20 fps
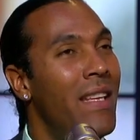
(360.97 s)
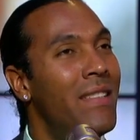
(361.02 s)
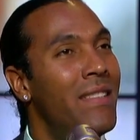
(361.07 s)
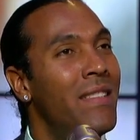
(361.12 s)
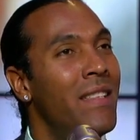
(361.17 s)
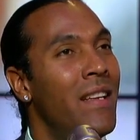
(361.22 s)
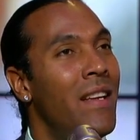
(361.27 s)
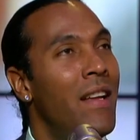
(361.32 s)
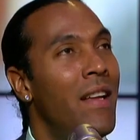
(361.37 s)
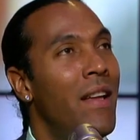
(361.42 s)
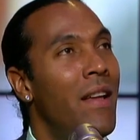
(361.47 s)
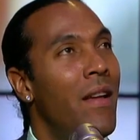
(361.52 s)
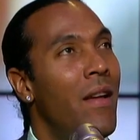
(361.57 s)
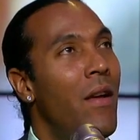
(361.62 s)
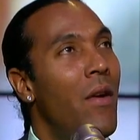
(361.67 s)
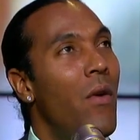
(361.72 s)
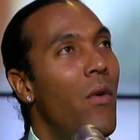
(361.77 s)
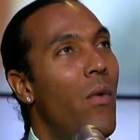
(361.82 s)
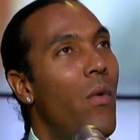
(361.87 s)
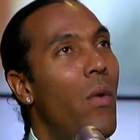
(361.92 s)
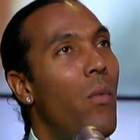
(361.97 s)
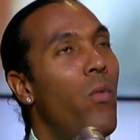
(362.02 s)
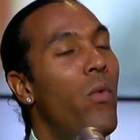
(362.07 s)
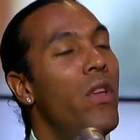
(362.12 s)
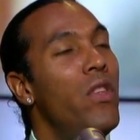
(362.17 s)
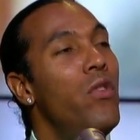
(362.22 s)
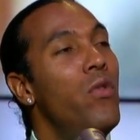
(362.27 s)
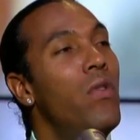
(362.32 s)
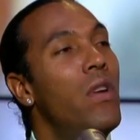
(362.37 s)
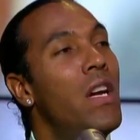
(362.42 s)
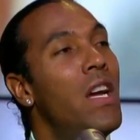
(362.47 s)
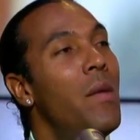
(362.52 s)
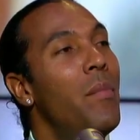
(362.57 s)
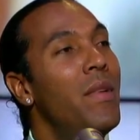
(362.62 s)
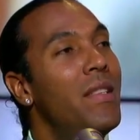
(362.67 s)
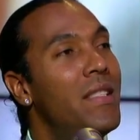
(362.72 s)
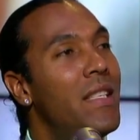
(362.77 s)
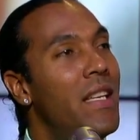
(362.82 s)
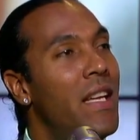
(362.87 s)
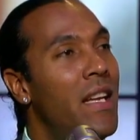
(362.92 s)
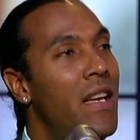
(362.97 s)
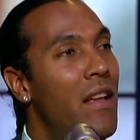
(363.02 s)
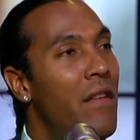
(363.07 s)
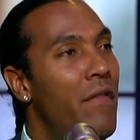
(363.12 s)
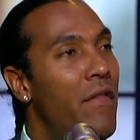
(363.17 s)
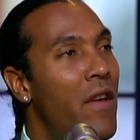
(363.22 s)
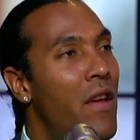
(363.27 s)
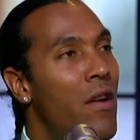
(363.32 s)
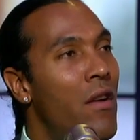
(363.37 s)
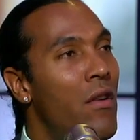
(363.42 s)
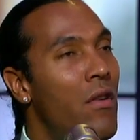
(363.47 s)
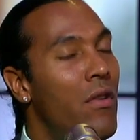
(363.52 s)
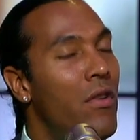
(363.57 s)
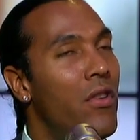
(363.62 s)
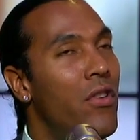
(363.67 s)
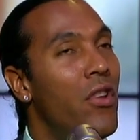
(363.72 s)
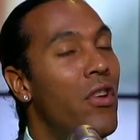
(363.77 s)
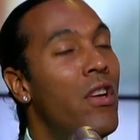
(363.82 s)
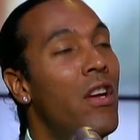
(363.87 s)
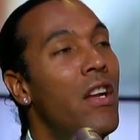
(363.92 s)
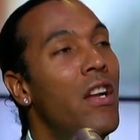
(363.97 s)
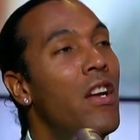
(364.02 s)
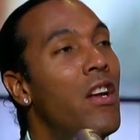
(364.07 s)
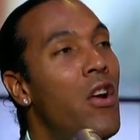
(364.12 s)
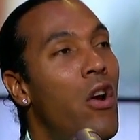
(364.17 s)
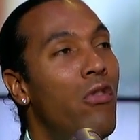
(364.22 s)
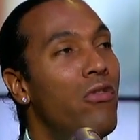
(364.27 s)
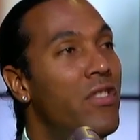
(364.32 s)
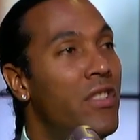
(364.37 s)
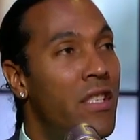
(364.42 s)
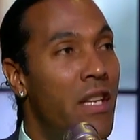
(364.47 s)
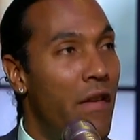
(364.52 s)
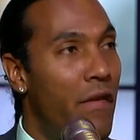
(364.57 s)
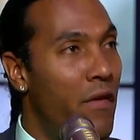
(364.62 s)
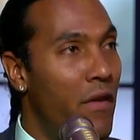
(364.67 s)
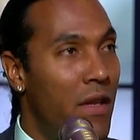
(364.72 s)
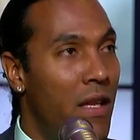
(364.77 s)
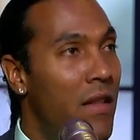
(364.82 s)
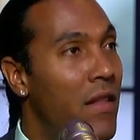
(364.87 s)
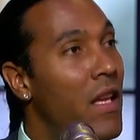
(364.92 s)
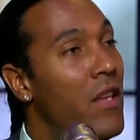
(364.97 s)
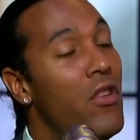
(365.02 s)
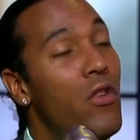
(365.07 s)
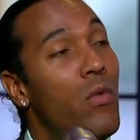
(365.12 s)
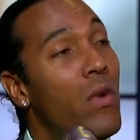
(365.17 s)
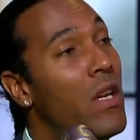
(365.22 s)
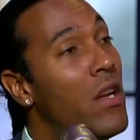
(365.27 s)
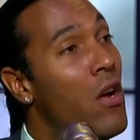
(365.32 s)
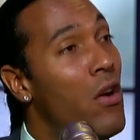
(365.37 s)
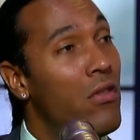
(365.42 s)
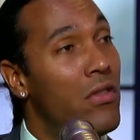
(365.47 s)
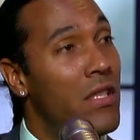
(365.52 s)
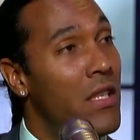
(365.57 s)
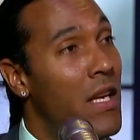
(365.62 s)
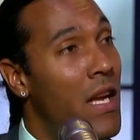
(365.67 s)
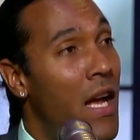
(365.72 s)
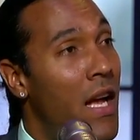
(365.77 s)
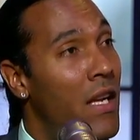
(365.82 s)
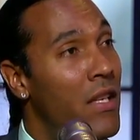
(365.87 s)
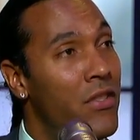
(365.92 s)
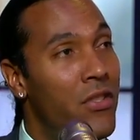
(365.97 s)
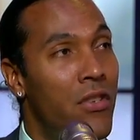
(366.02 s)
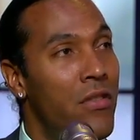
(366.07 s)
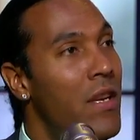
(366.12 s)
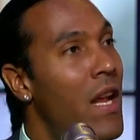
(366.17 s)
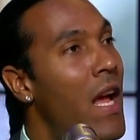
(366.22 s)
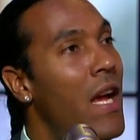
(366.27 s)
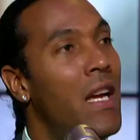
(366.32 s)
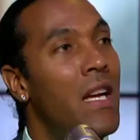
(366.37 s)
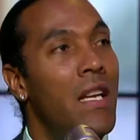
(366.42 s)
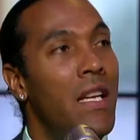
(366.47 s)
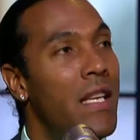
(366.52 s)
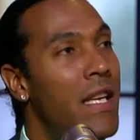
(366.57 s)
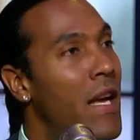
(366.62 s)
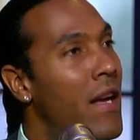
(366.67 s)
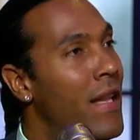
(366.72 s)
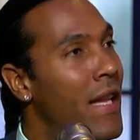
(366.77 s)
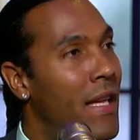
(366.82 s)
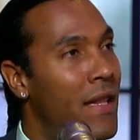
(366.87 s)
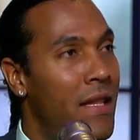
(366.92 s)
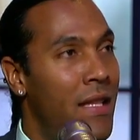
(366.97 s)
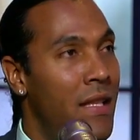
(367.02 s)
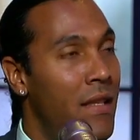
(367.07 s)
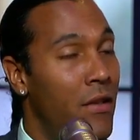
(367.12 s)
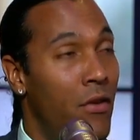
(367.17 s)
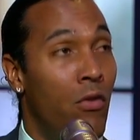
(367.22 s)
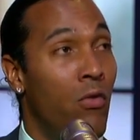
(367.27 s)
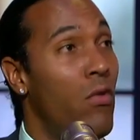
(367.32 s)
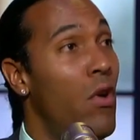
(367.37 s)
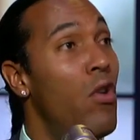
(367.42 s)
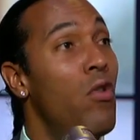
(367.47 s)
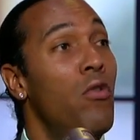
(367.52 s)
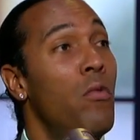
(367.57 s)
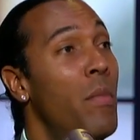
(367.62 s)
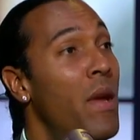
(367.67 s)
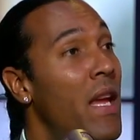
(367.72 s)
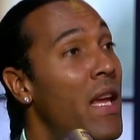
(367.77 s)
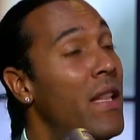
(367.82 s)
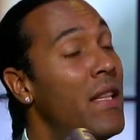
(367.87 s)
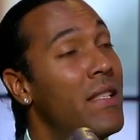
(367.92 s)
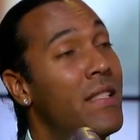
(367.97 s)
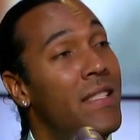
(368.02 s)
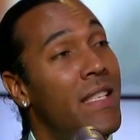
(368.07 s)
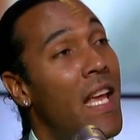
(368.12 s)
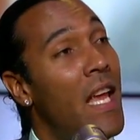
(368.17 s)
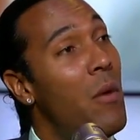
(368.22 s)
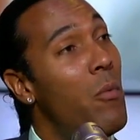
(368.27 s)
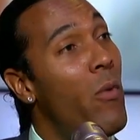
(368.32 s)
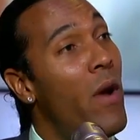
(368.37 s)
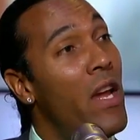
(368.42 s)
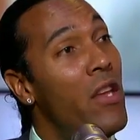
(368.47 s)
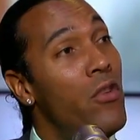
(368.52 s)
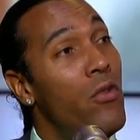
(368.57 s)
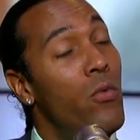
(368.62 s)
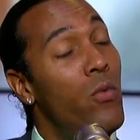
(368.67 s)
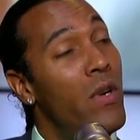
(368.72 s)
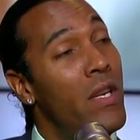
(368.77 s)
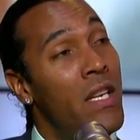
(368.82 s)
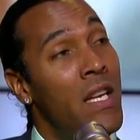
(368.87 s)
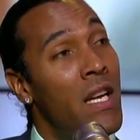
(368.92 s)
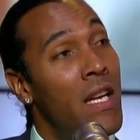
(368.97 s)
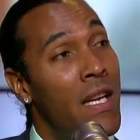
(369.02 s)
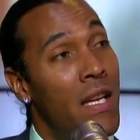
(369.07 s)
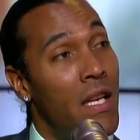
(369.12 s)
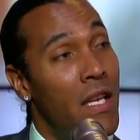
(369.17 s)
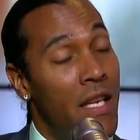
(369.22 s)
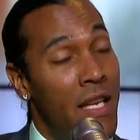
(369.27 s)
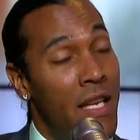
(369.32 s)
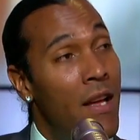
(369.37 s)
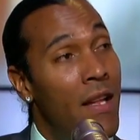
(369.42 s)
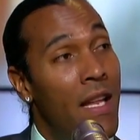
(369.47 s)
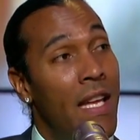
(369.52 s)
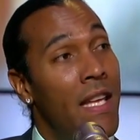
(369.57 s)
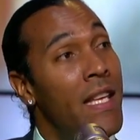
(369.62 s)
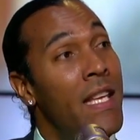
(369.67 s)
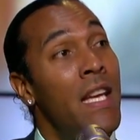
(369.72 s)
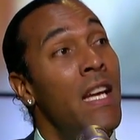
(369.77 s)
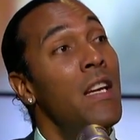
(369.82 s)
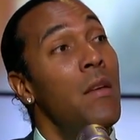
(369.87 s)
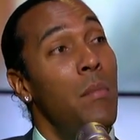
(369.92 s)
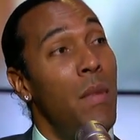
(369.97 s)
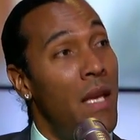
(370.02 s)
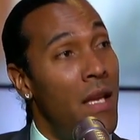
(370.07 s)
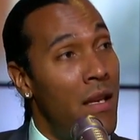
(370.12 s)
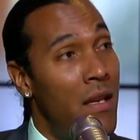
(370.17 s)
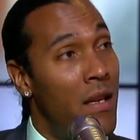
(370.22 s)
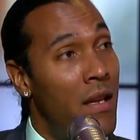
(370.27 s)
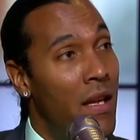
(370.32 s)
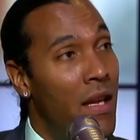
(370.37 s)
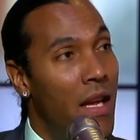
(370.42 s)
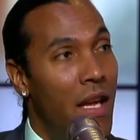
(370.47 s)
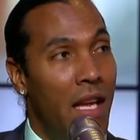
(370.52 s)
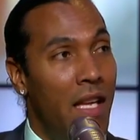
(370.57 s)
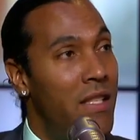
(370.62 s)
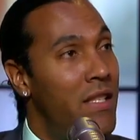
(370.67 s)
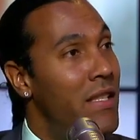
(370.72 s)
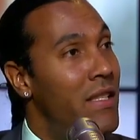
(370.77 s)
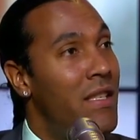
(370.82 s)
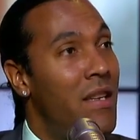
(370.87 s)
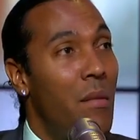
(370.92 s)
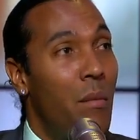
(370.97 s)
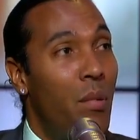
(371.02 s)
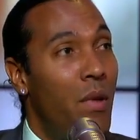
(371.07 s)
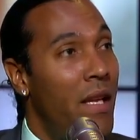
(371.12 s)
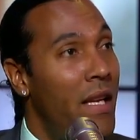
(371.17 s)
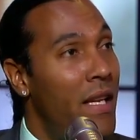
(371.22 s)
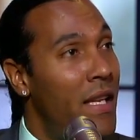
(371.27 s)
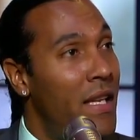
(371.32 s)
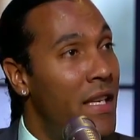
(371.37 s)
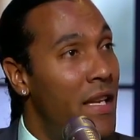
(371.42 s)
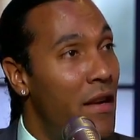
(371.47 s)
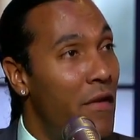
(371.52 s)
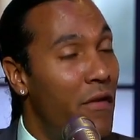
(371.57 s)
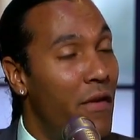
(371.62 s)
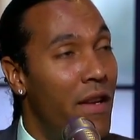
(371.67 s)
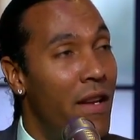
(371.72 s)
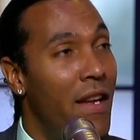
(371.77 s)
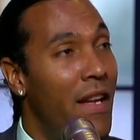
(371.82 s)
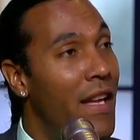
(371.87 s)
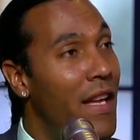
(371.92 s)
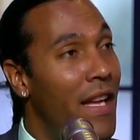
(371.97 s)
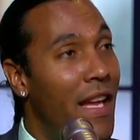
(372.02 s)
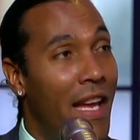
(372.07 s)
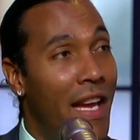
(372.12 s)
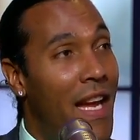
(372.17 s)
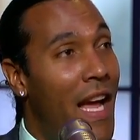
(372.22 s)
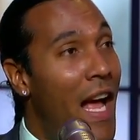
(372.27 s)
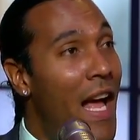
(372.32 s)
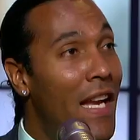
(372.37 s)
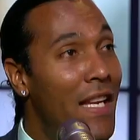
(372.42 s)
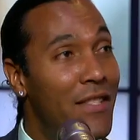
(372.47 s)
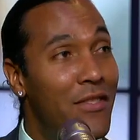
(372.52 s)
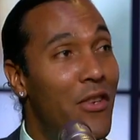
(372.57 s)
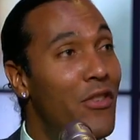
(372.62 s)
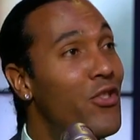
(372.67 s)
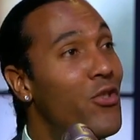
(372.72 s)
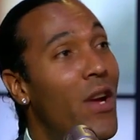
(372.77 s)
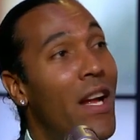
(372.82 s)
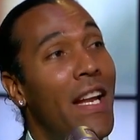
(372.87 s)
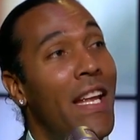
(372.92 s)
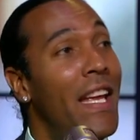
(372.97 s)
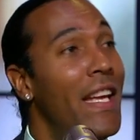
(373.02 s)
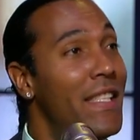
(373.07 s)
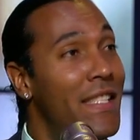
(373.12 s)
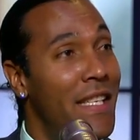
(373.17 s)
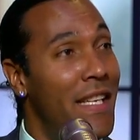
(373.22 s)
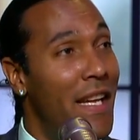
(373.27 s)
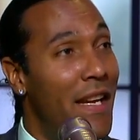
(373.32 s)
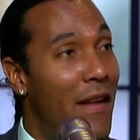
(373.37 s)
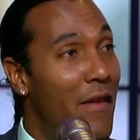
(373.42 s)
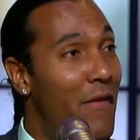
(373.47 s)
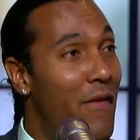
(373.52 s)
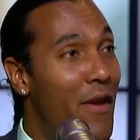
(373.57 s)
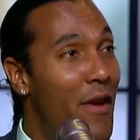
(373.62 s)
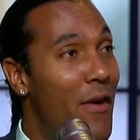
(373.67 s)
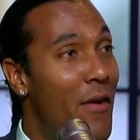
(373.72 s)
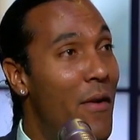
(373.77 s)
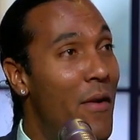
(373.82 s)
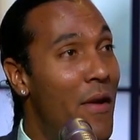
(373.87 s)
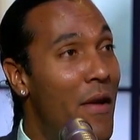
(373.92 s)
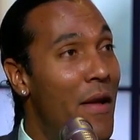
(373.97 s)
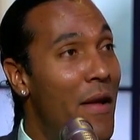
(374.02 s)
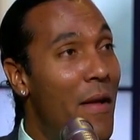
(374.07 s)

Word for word: It's when you come into the NFL, you're going to coach differently than you would coach in college. You're not going to yell at the grown men the same way you would yell at young men. It's just completely different. In college, they're trying to get to the NFL.